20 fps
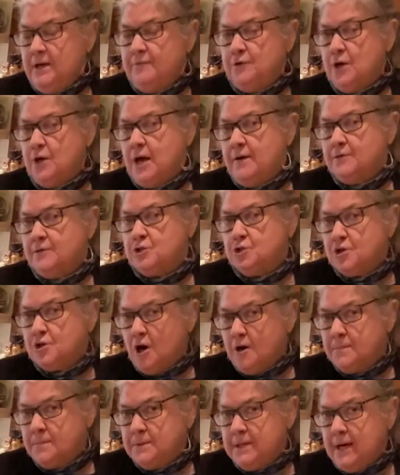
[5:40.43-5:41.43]
If you have a
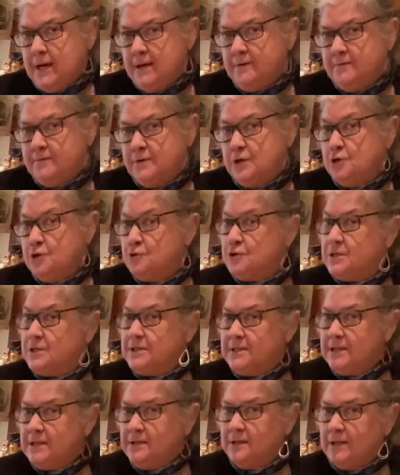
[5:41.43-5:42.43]
sharp knife, you
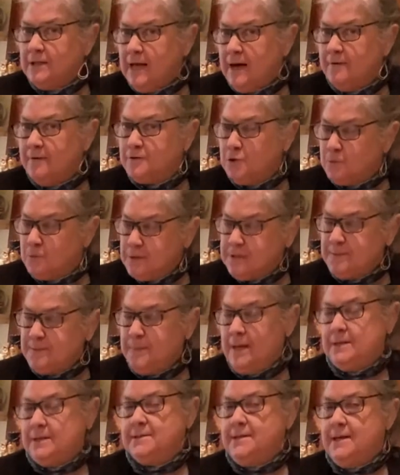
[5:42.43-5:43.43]
still have to
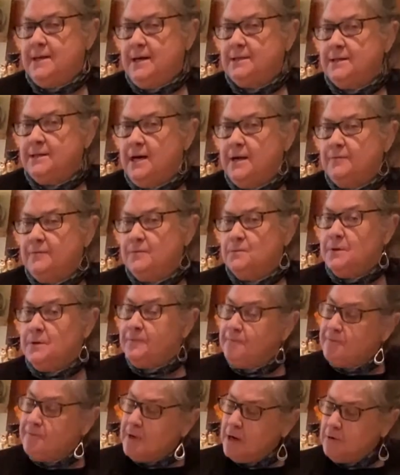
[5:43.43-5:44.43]
respect that knife and be
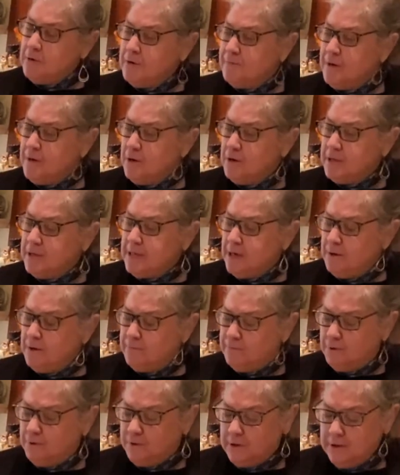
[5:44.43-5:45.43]
very, very
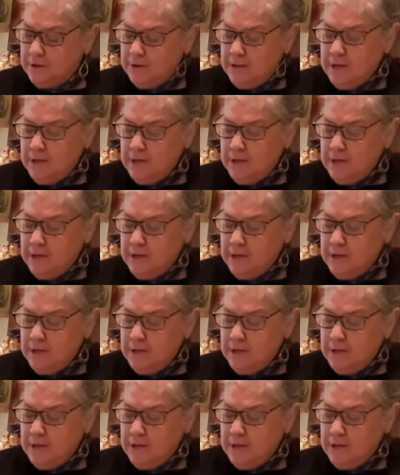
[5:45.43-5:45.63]
careful.